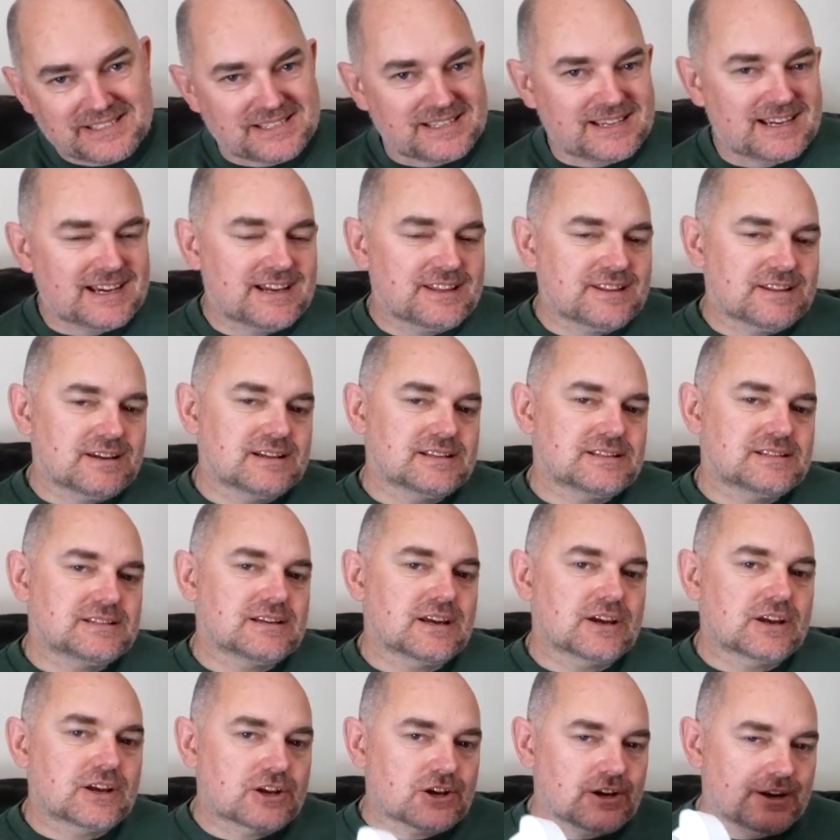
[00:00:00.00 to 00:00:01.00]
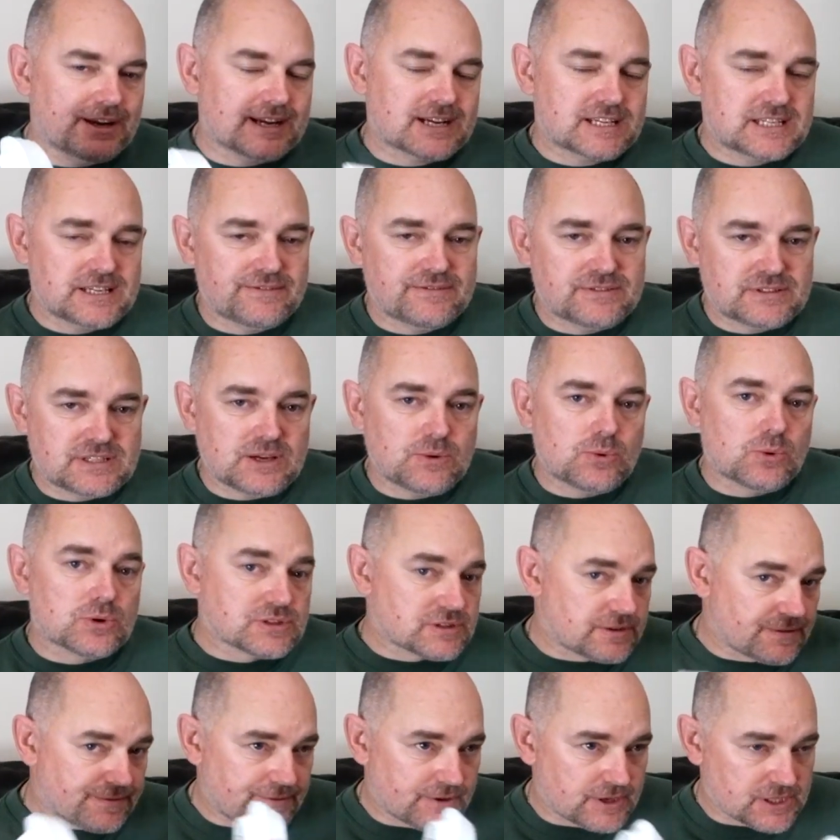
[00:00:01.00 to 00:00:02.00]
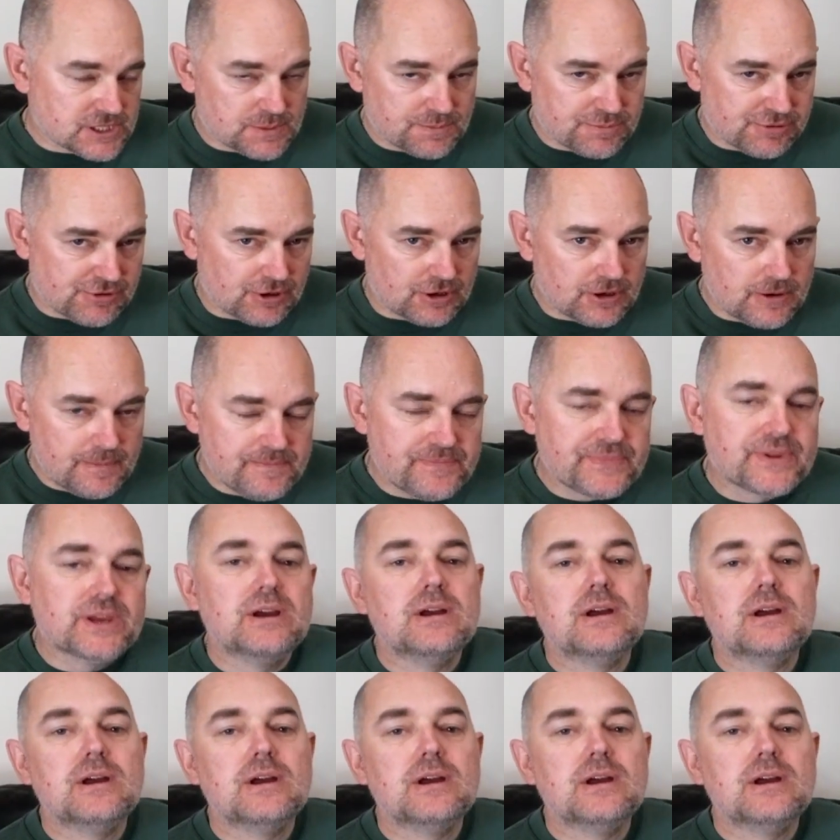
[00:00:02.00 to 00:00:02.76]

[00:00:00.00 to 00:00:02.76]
say that connectivity was the first pro.